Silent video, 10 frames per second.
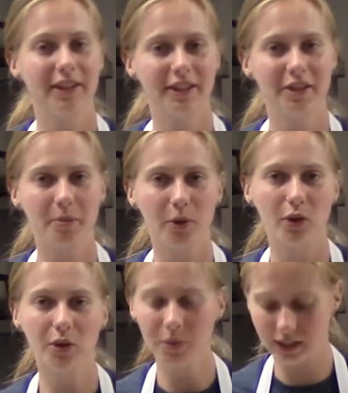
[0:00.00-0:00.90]
in the
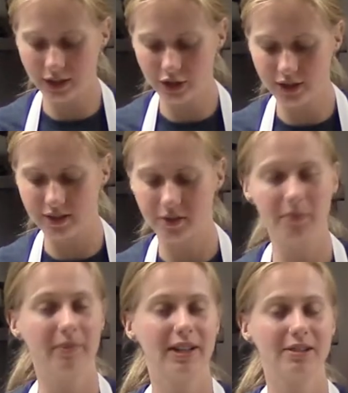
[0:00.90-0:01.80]
bowl, we can just
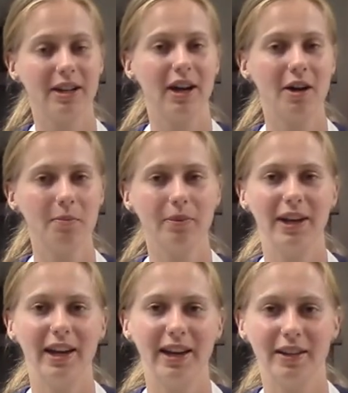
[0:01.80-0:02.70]
mix it up
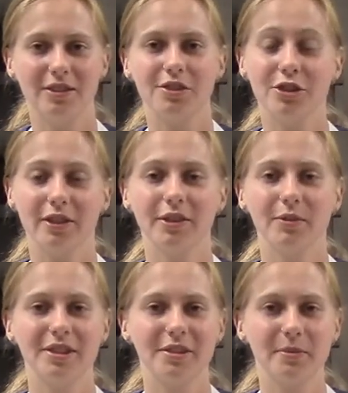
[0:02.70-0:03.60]
and serve it
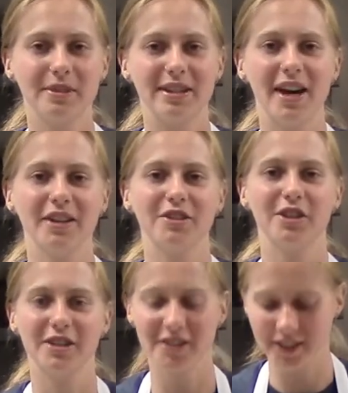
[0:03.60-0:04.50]
with some salad
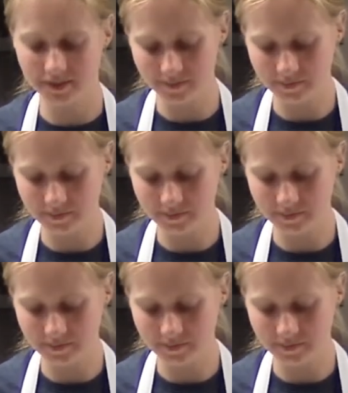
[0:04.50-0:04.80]
dressing.